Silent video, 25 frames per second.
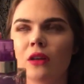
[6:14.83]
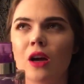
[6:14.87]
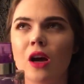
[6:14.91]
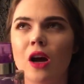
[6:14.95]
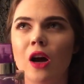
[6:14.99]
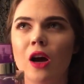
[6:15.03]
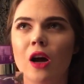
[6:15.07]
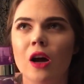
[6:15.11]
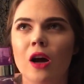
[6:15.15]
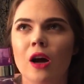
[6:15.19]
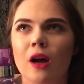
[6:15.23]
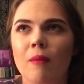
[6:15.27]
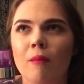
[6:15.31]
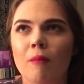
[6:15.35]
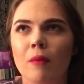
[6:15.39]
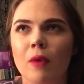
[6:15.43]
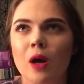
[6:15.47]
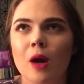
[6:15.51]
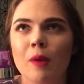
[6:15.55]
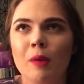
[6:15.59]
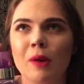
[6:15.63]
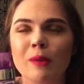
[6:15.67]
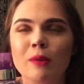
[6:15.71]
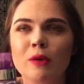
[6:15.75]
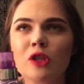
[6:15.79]
a
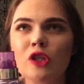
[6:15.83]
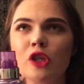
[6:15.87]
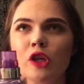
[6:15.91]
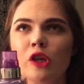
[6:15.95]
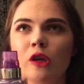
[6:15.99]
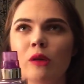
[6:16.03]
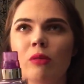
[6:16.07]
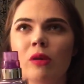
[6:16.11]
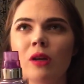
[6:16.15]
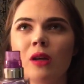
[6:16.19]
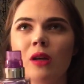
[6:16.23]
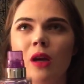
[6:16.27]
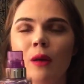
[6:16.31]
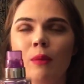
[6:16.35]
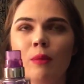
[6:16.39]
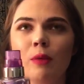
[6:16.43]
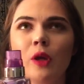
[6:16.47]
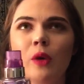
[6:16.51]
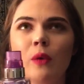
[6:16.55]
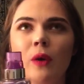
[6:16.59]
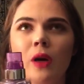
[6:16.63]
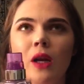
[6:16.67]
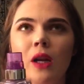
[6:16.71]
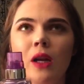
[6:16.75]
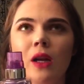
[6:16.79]
purple tube, a
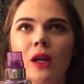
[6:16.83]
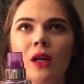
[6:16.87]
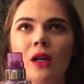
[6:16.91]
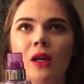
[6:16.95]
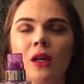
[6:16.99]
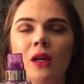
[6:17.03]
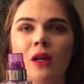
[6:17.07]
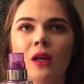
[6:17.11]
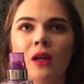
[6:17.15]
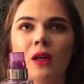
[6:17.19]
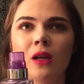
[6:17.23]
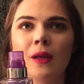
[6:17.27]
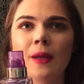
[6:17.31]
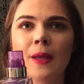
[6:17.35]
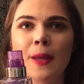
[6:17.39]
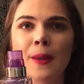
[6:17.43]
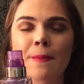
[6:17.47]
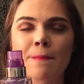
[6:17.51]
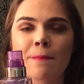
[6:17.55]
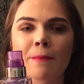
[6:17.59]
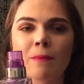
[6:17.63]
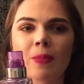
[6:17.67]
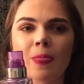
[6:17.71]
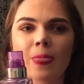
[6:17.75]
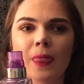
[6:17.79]
blue one,
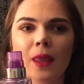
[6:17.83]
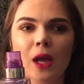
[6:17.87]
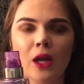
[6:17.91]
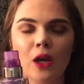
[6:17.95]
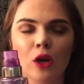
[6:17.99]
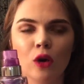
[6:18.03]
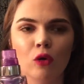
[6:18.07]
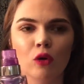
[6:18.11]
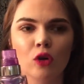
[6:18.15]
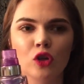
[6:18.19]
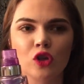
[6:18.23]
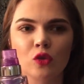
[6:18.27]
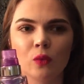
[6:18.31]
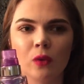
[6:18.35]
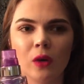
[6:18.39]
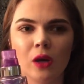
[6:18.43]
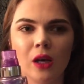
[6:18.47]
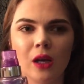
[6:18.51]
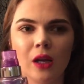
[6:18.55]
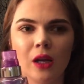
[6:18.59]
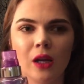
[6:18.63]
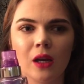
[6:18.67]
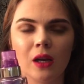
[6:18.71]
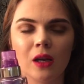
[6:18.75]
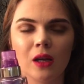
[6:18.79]
an orange
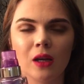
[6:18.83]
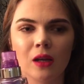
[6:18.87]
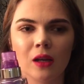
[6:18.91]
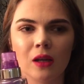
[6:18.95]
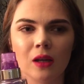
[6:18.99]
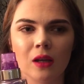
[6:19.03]
one.